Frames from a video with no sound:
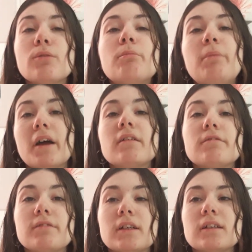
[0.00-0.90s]

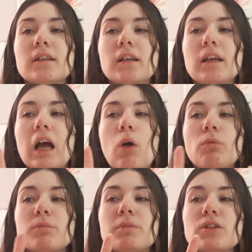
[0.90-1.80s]
benefit
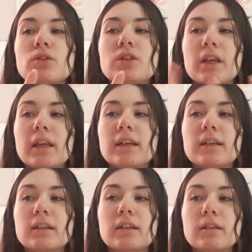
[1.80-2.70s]
would be to take